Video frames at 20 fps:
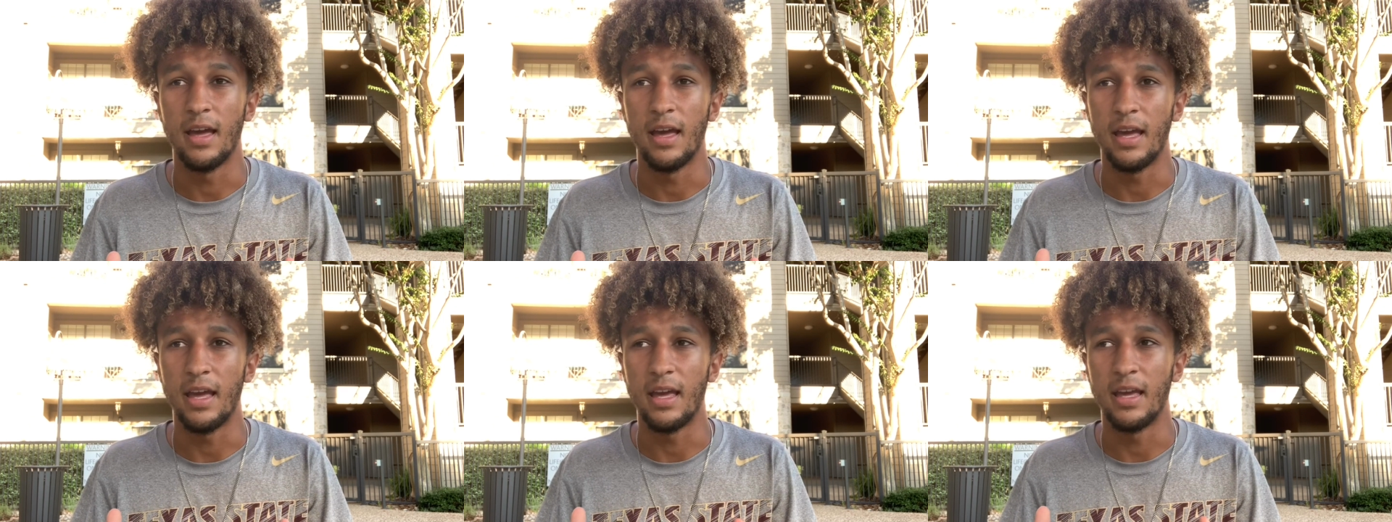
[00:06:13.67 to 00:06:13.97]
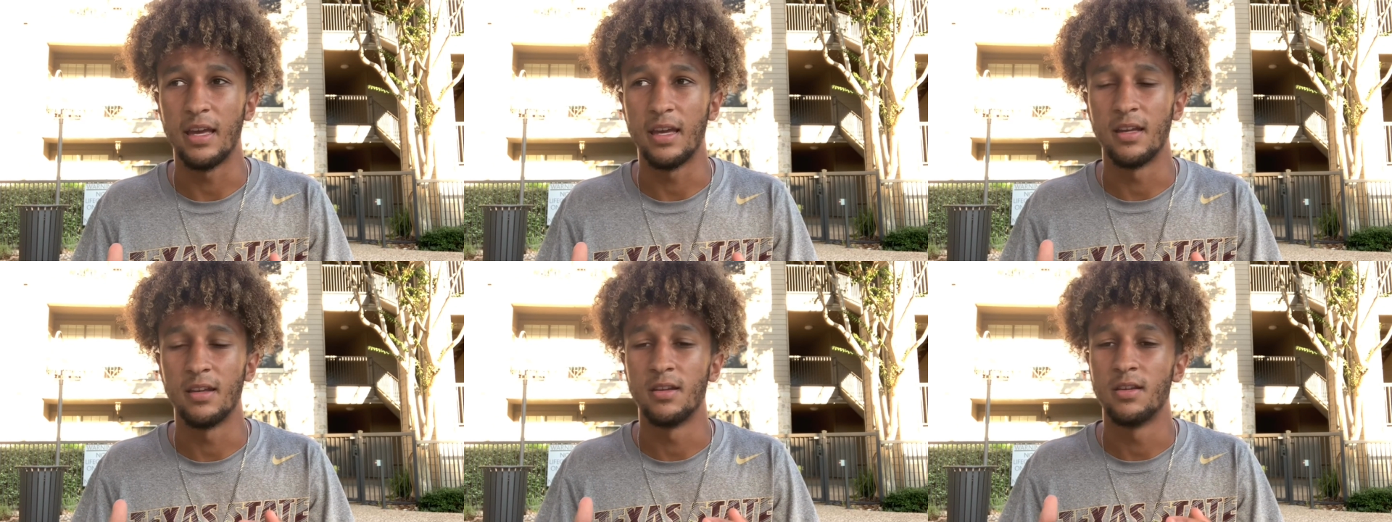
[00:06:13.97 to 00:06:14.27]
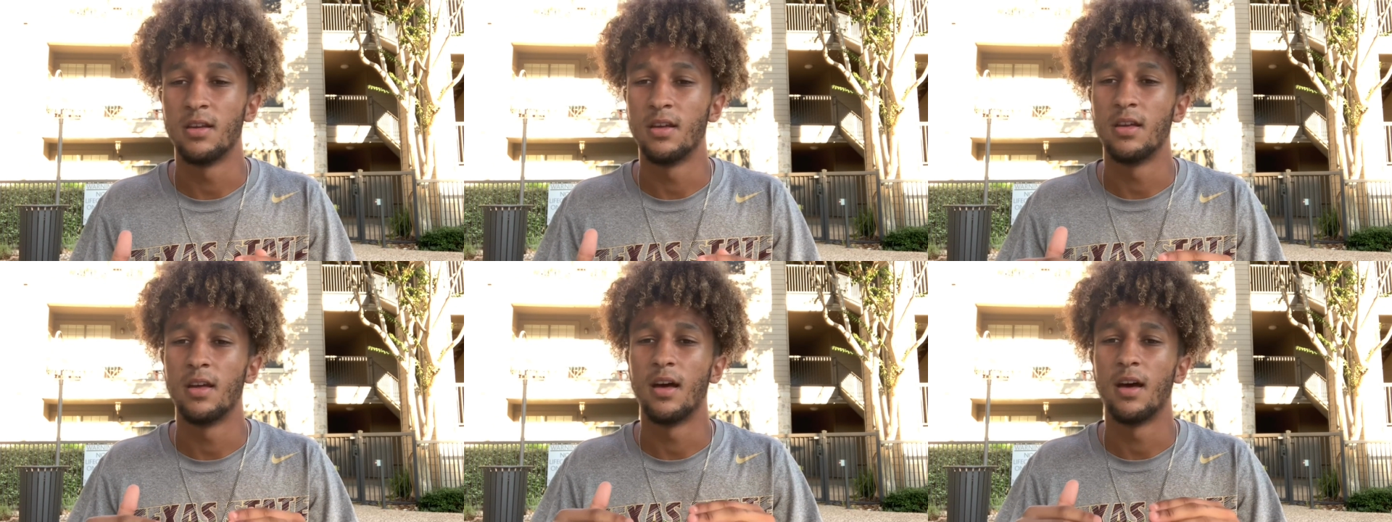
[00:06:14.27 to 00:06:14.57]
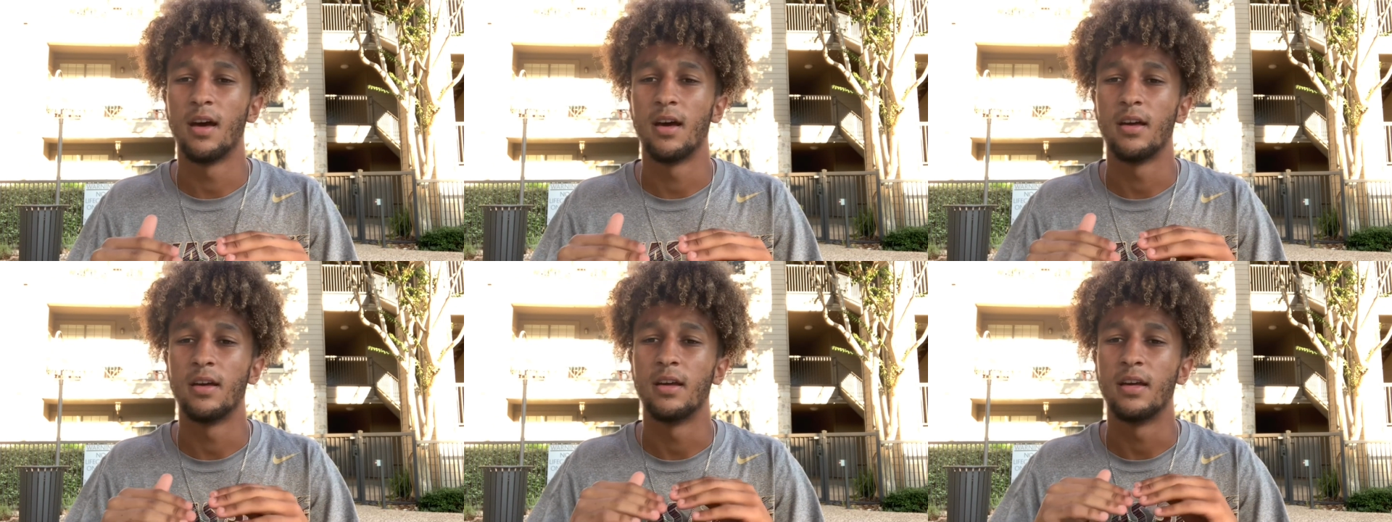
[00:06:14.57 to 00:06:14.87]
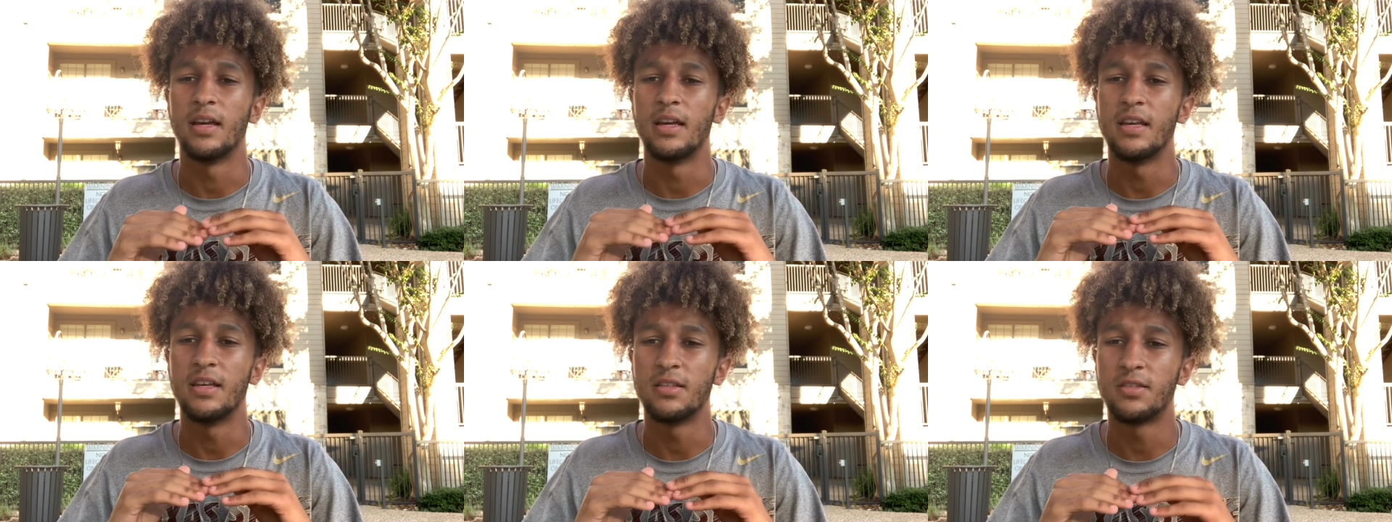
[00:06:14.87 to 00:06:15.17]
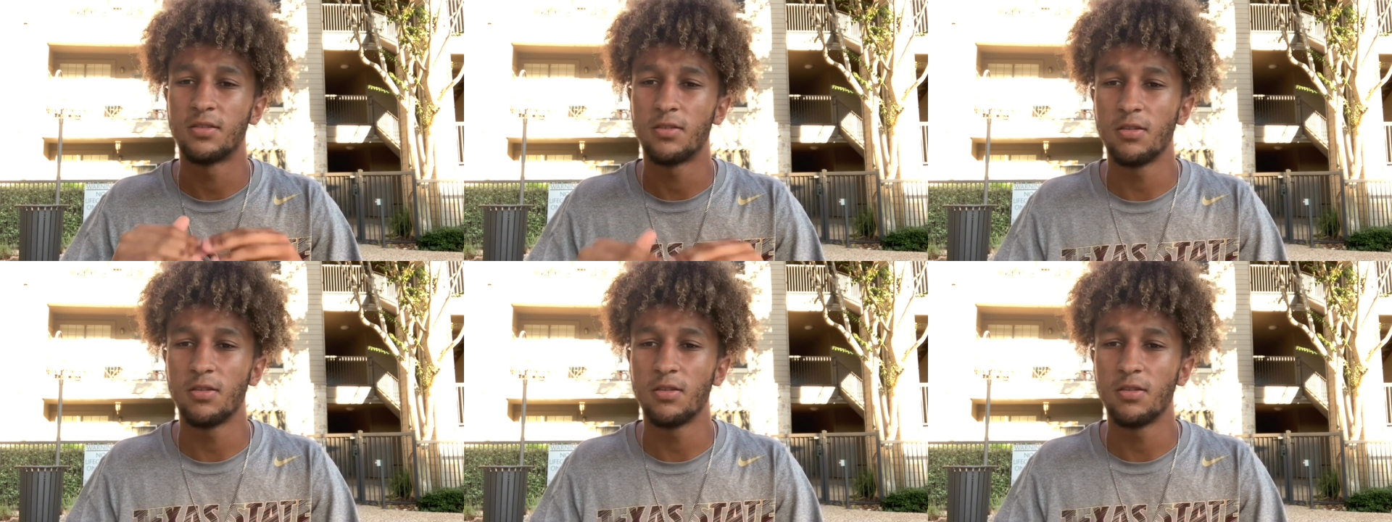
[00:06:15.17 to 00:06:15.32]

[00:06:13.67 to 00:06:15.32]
and it's